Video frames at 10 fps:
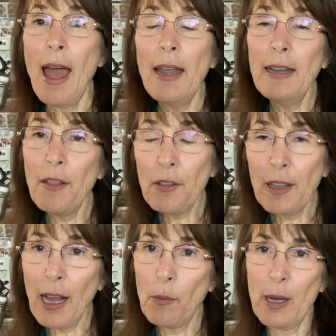And another
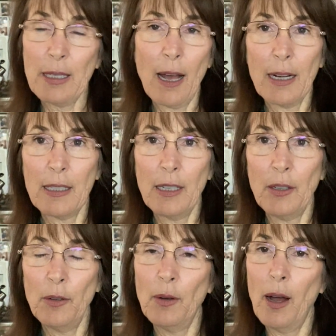thing I want to talk to
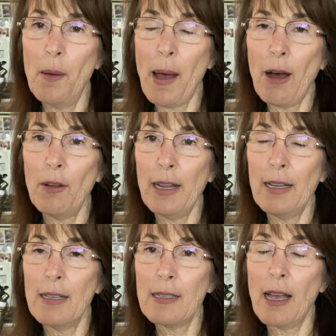you about
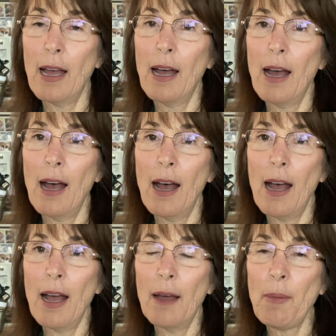is
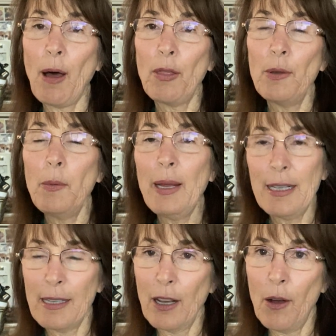about three
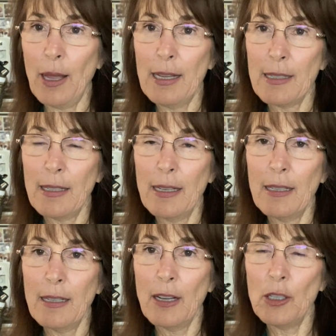weeks ago, I
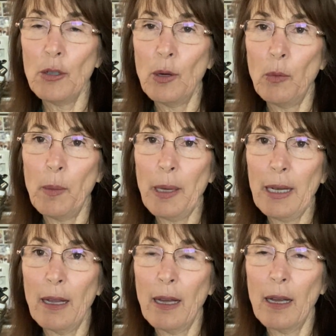listened to a
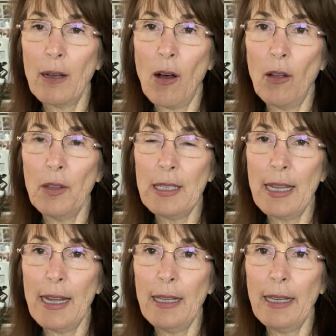woman called The
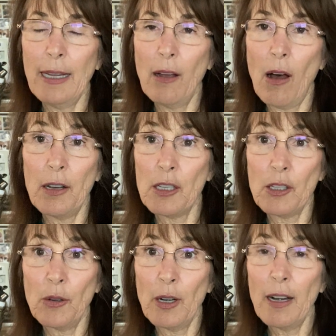Daily
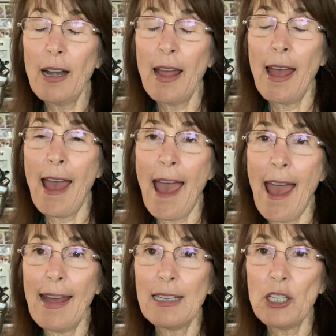Connoisseur,
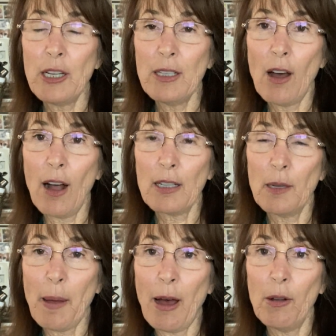and she talked
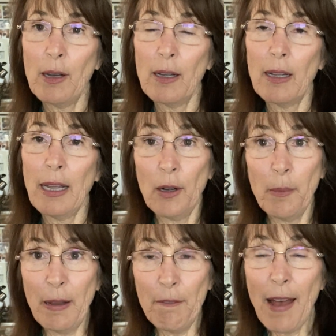about
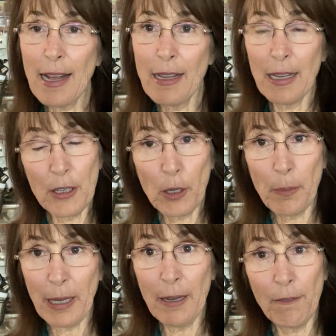
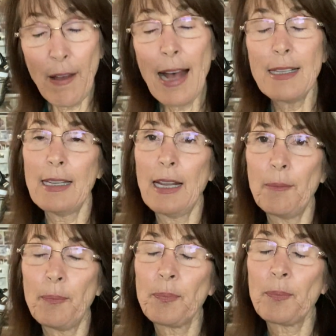intermittent fasting.